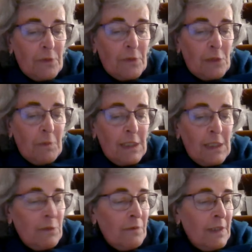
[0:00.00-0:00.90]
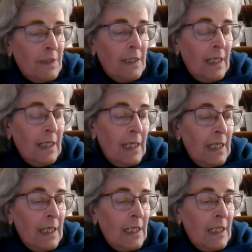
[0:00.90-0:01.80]
swimming swiftly,
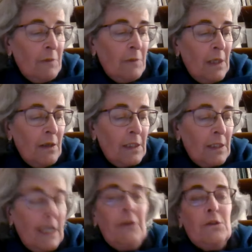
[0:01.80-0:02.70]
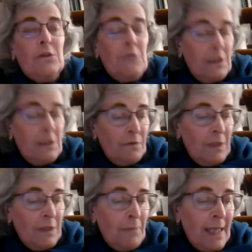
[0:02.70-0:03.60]
leaving behind a characteristic
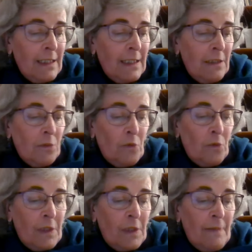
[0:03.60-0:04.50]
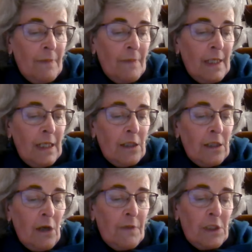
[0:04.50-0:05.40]
V pattern in the water,
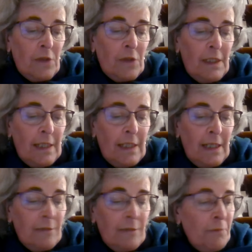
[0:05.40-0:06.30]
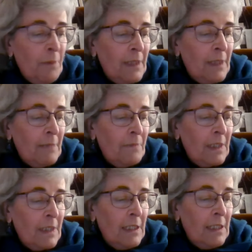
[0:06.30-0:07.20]
diving straight down and popping up
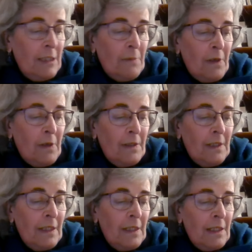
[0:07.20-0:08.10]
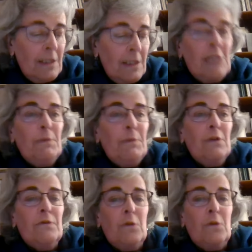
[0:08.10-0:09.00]
again nearby, disappearing
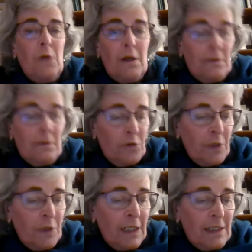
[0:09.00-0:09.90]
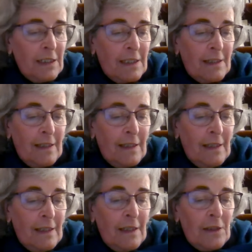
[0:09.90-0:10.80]
for a while, tricking us.
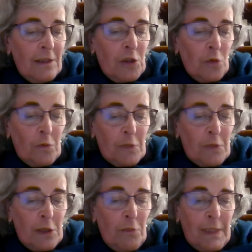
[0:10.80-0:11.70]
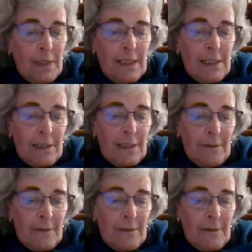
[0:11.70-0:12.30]
The children were so pleased